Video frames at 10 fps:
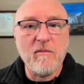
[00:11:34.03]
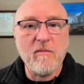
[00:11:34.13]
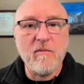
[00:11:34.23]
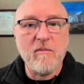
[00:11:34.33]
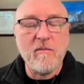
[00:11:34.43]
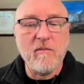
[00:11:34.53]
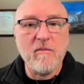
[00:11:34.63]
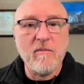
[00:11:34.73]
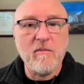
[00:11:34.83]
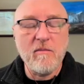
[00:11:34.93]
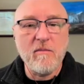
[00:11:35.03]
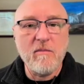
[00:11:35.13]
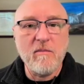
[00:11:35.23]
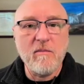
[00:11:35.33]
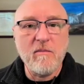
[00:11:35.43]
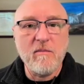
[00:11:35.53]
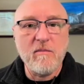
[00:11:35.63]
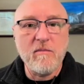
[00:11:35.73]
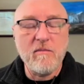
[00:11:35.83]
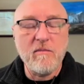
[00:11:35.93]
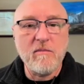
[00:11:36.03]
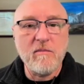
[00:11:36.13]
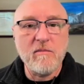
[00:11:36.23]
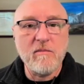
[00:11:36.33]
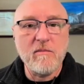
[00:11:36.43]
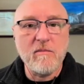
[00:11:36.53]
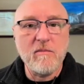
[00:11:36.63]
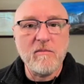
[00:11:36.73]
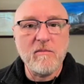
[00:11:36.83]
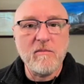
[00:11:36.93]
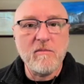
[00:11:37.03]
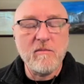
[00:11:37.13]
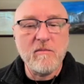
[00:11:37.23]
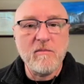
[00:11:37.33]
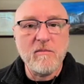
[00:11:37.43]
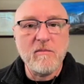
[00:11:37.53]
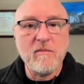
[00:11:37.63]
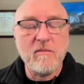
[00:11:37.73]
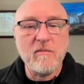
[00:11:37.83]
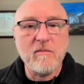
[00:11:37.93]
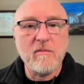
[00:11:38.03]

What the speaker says: No words are spoken by the person on screen.